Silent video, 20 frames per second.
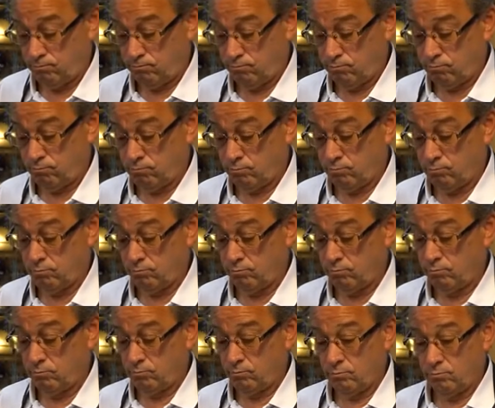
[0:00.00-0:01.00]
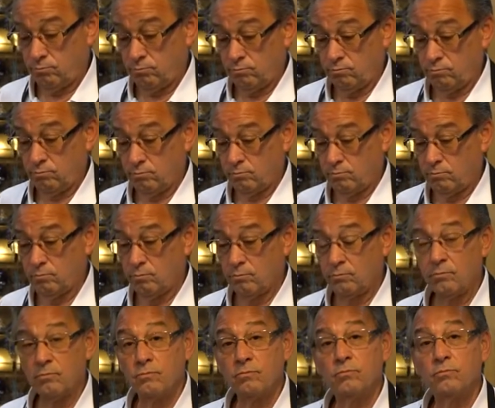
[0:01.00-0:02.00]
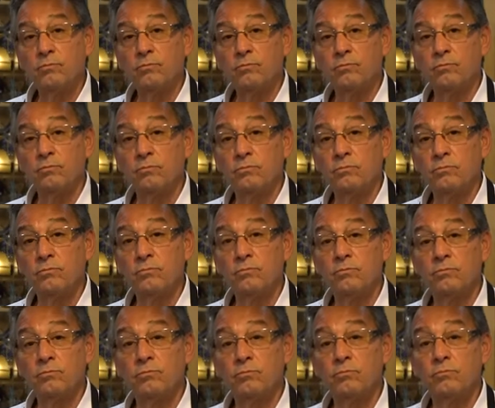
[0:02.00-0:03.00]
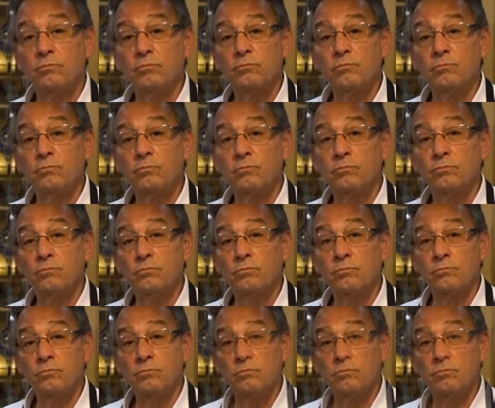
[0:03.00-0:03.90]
This person isn't speaking.